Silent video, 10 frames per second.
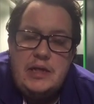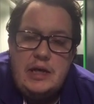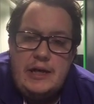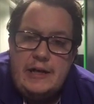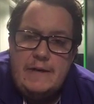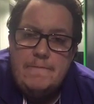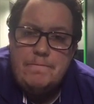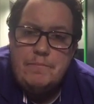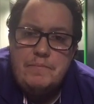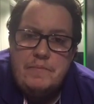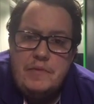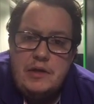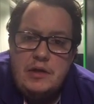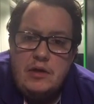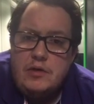
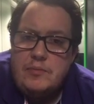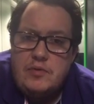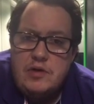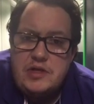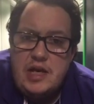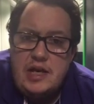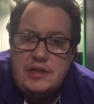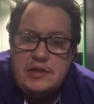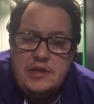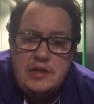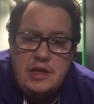on a project,